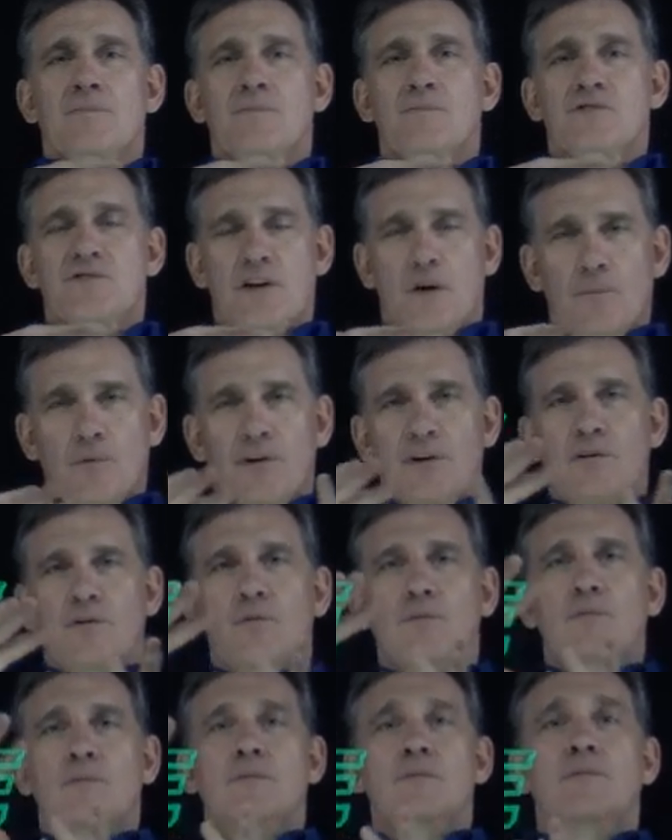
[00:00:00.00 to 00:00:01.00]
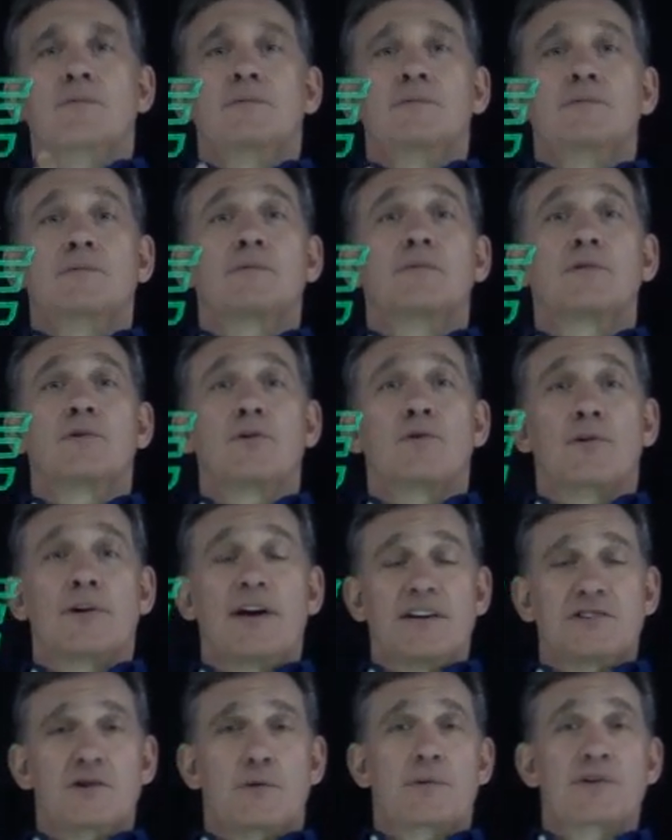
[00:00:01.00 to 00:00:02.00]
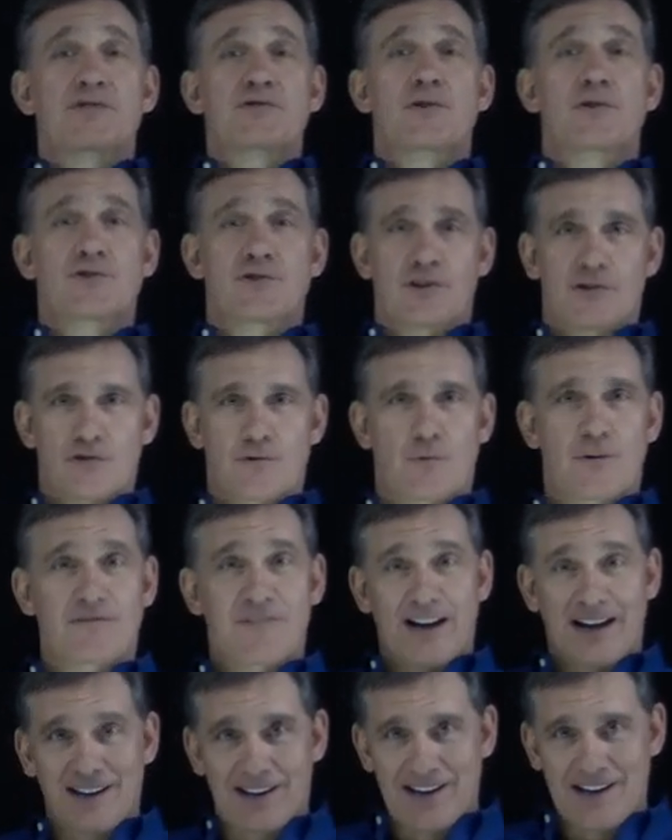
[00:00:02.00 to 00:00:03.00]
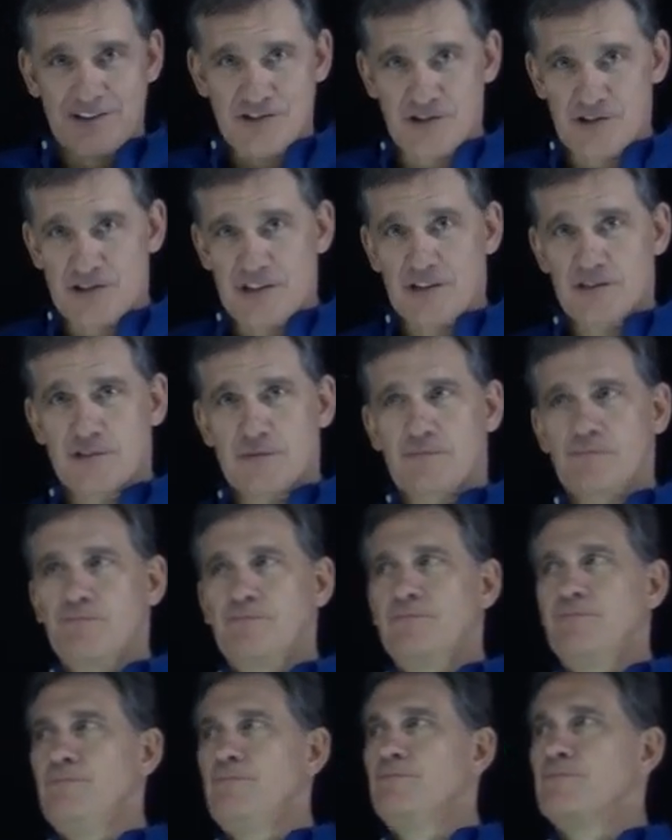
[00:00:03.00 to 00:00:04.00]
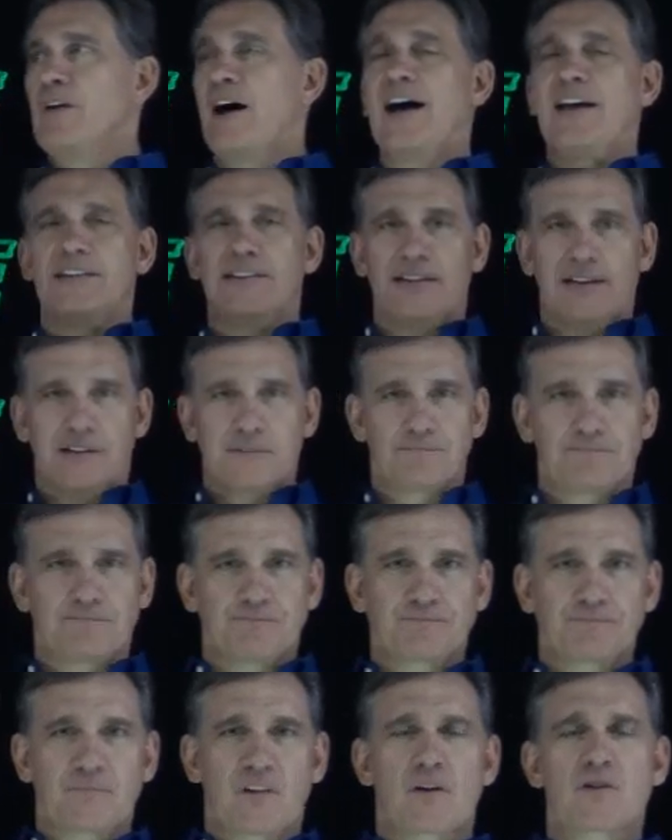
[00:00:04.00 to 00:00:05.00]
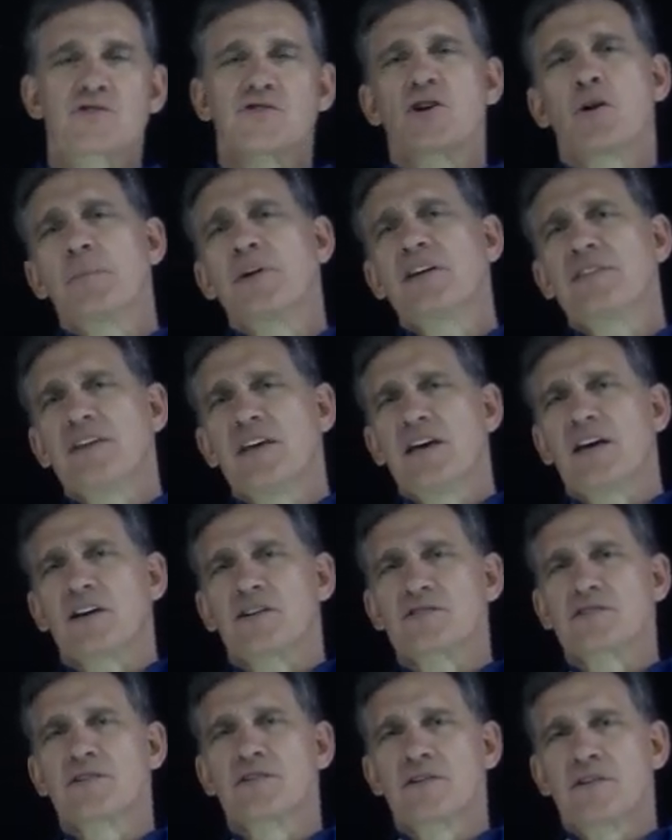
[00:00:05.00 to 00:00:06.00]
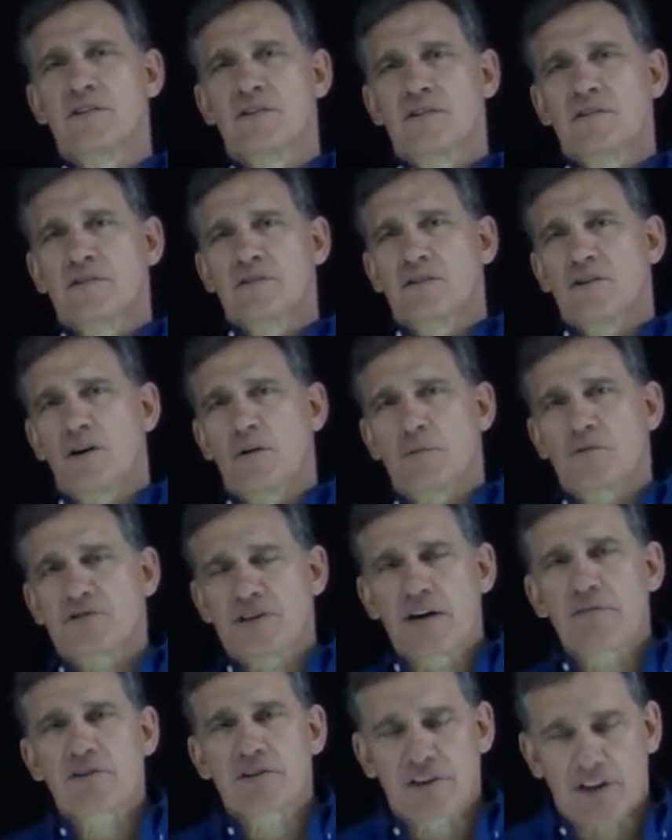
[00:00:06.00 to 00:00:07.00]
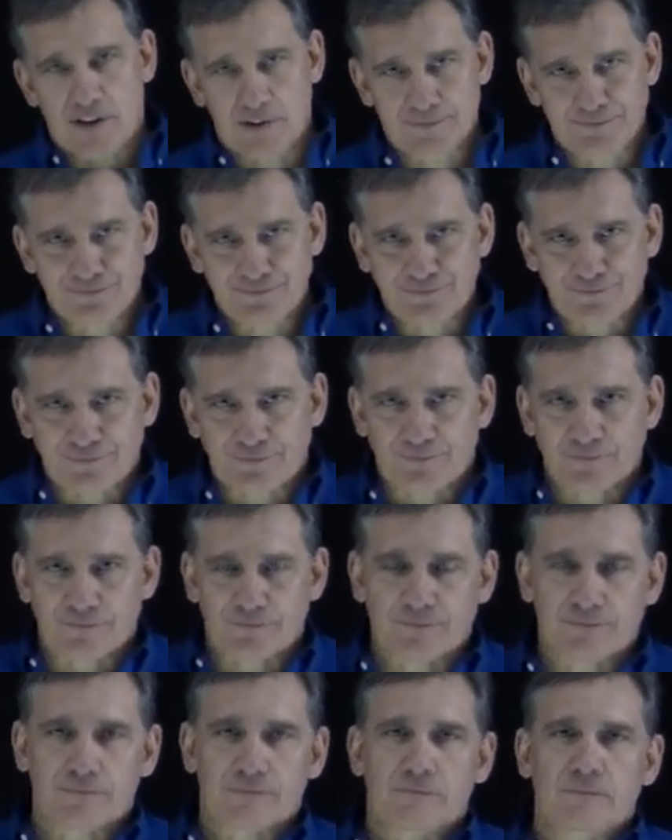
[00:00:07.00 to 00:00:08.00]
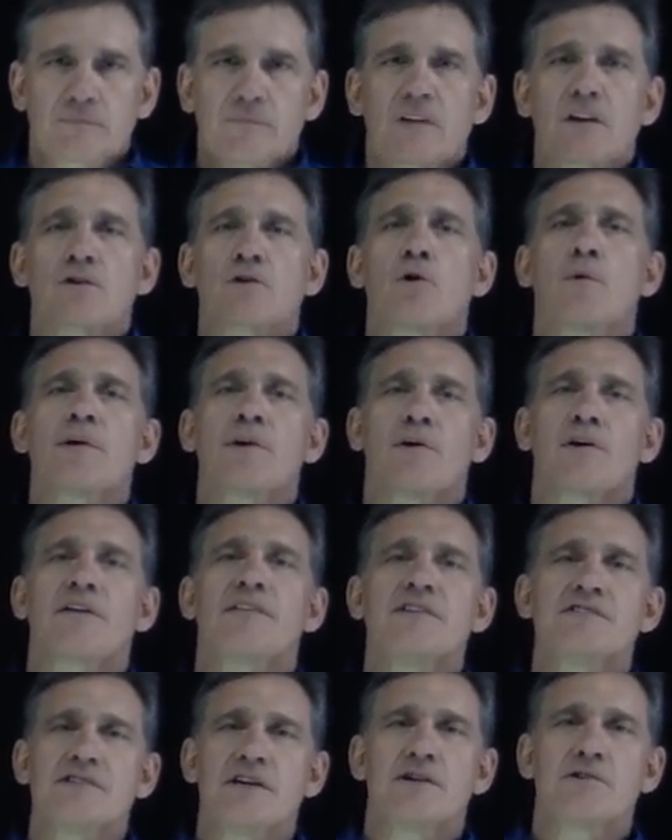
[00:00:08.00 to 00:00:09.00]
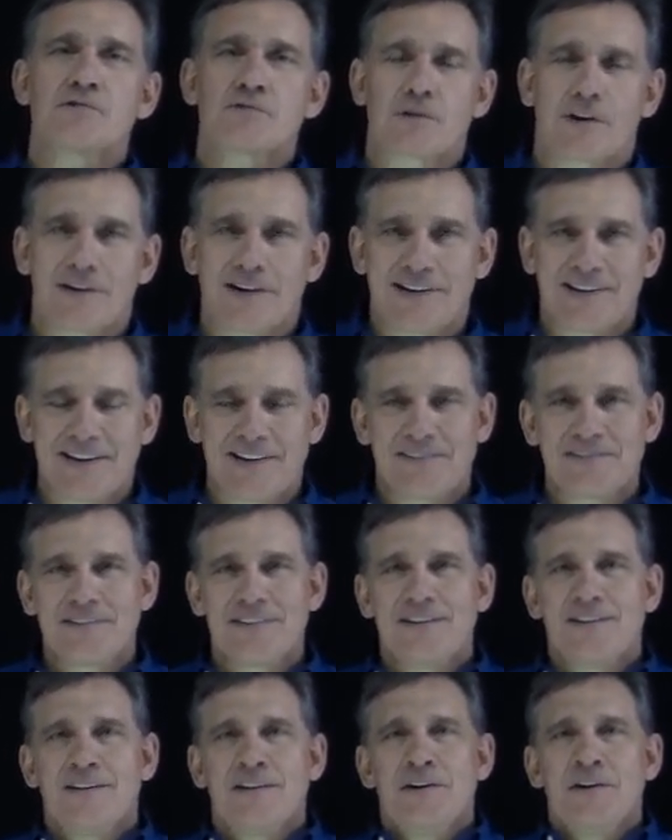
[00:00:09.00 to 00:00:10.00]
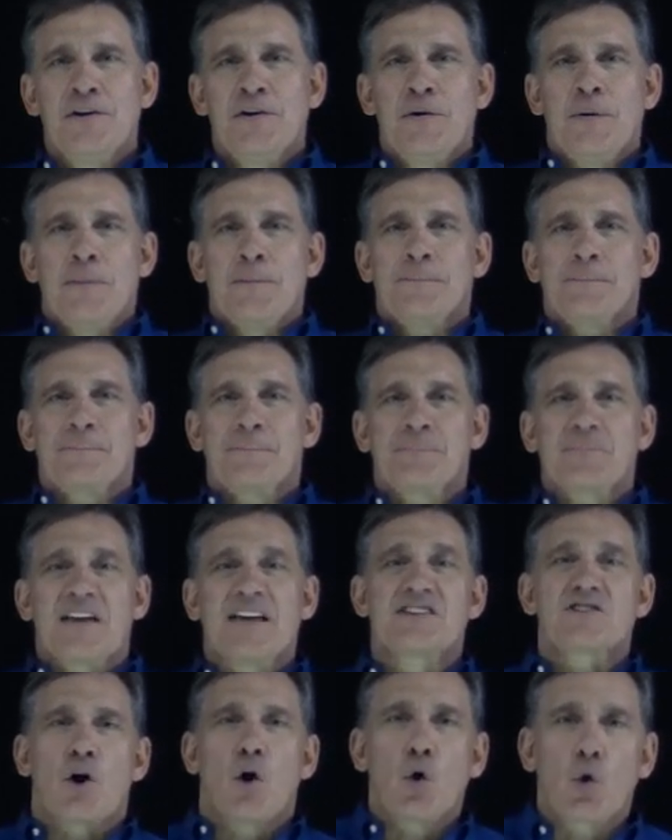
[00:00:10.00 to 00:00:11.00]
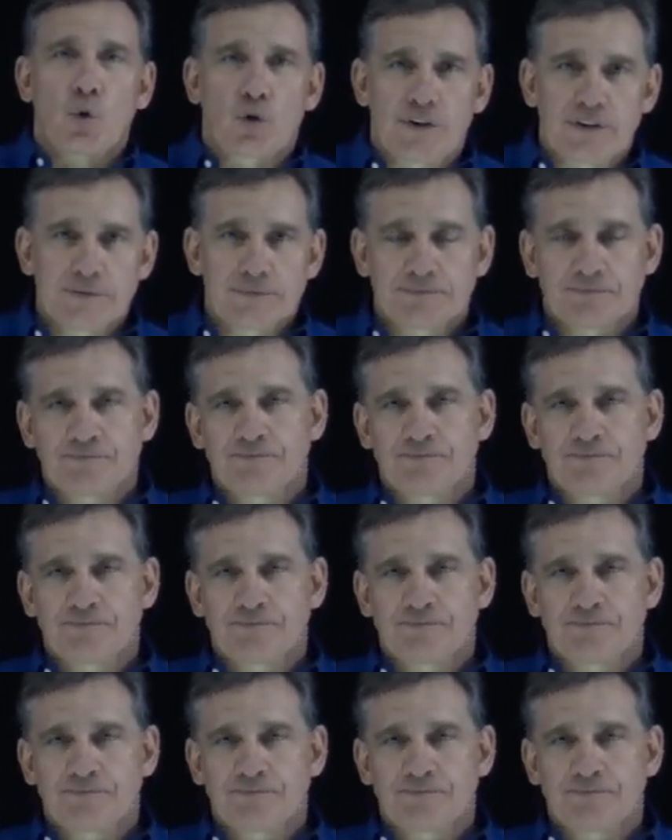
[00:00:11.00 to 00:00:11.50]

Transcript: Someone creates a resurgence, revitalizes this idea. There are so many things, almost everything going on in this industry right now is old.